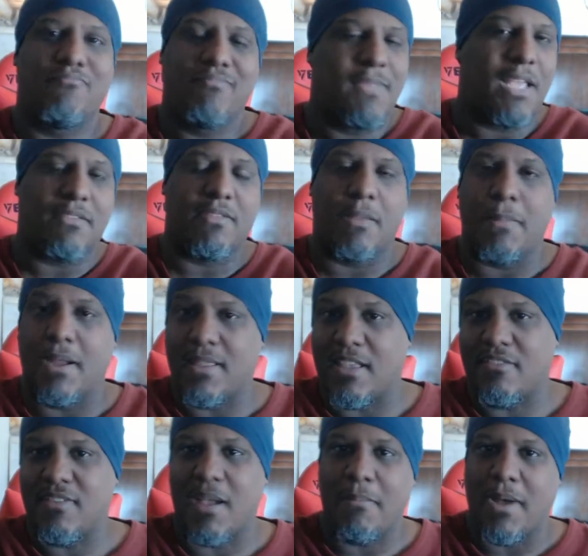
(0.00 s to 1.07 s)
That's
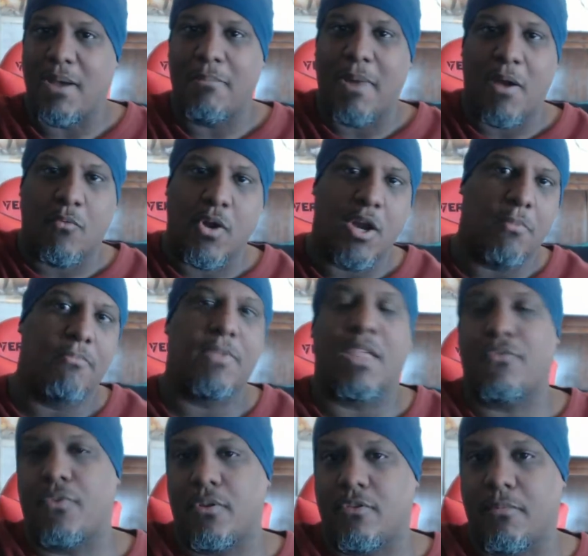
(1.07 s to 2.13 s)
not my realm.
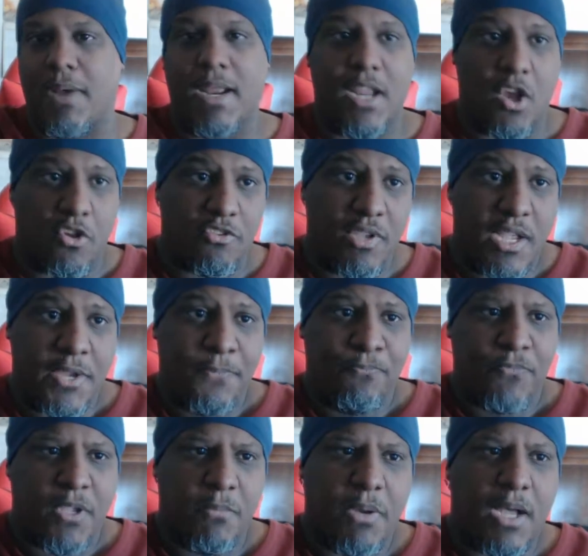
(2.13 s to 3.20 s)
That's for somebody else.
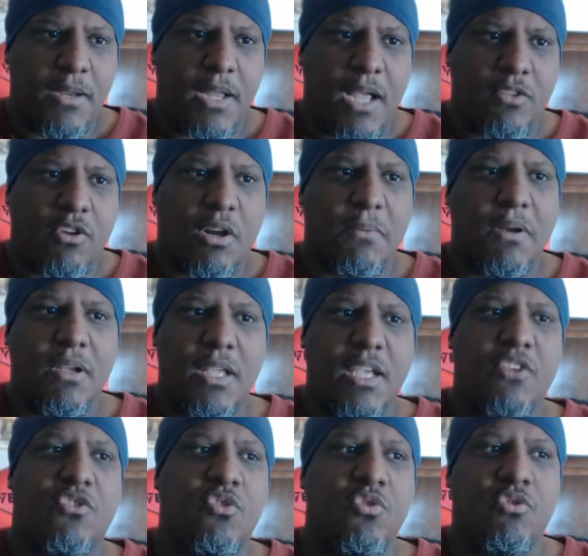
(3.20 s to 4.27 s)
But I talk about
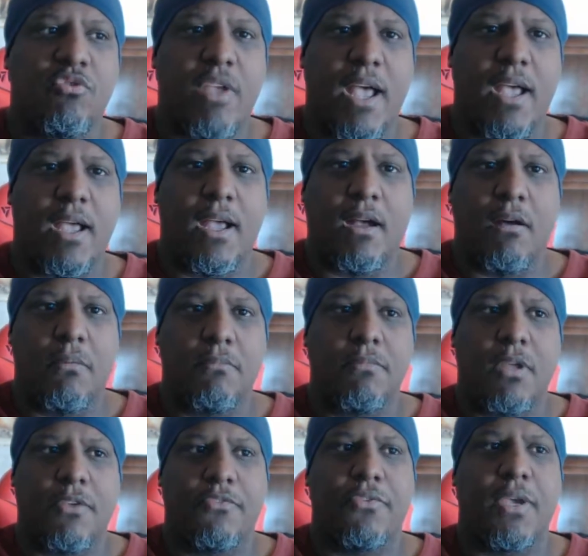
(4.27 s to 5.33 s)
issues that
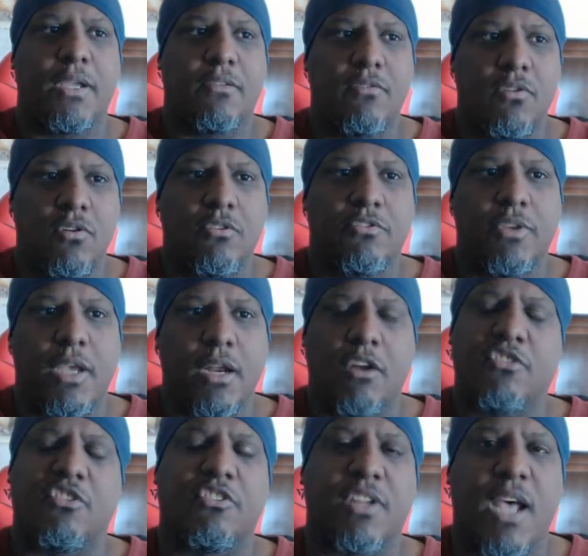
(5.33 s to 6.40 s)
affect, our
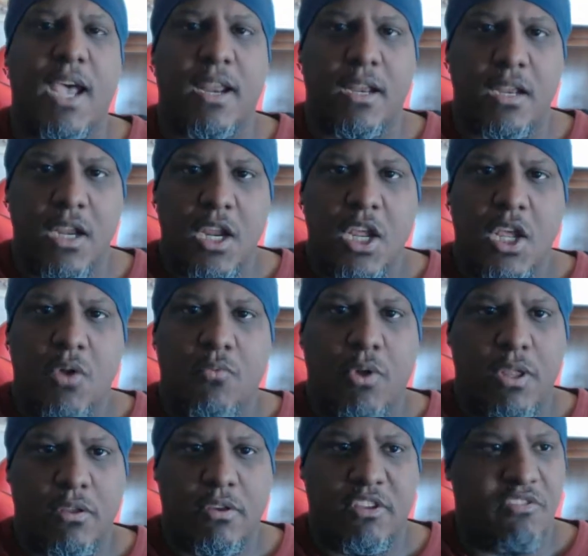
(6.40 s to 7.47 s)
society,
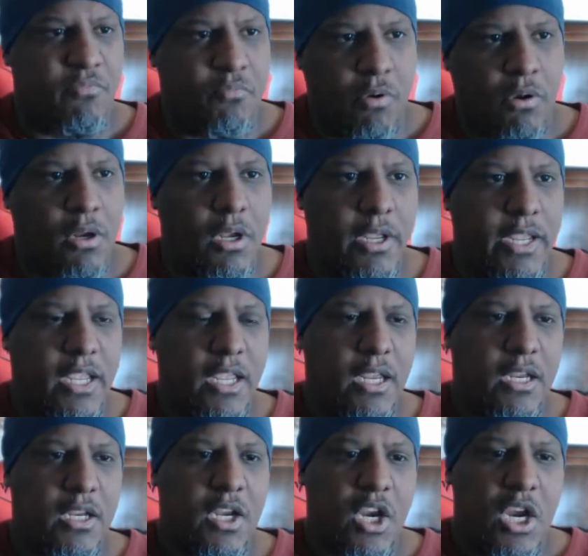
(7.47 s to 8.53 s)
whether it's
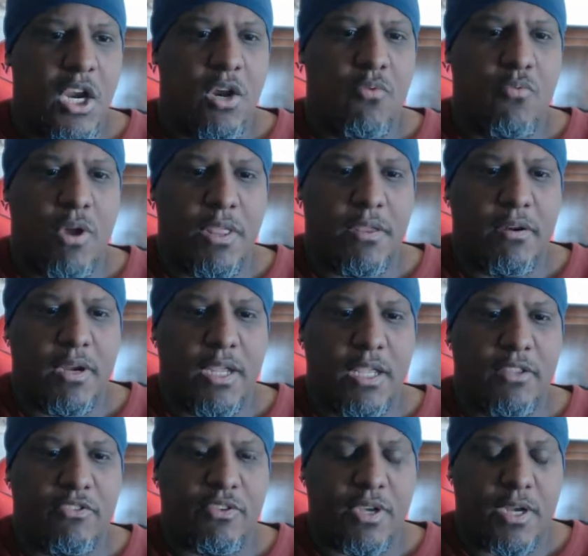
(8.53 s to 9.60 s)
bullying, whether
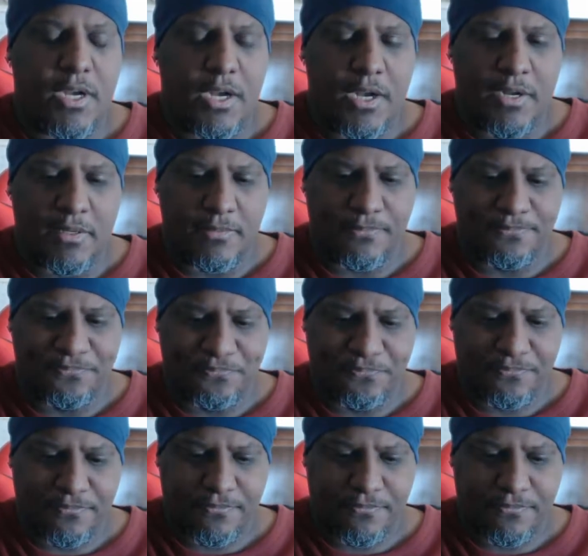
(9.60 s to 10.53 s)
it's a